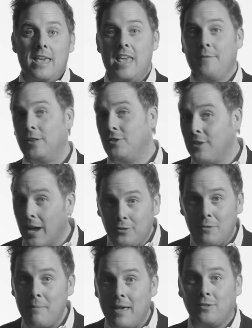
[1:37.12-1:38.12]
If it
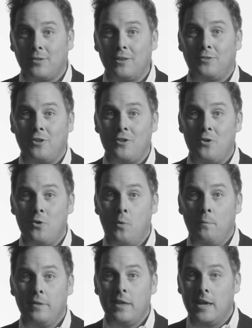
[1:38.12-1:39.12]
doesn't make sense to
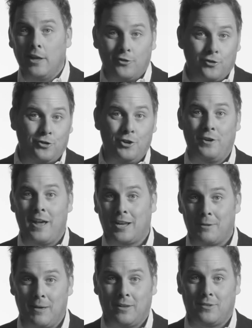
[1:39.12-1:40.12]
you, it's sure not
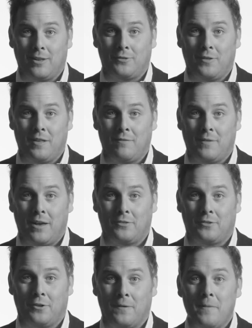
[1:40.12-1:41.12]
gonna make sense to the
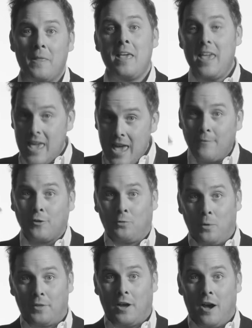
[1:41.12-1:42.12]
investor. If it's
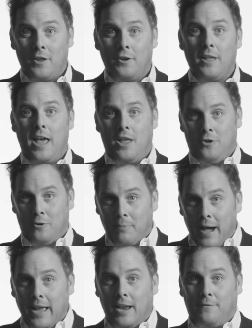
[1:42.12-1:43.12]
worth $100,000 and you're
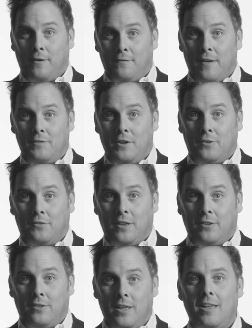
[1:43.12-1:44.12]
buying it for $50,000 or
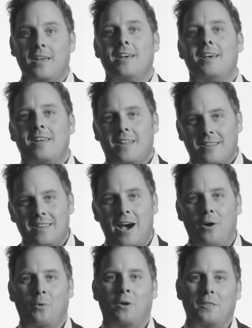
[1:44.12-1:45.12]
$60,000,
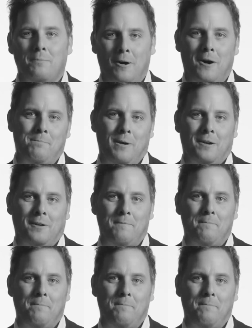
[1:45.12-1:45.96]
now we're in the ballpark.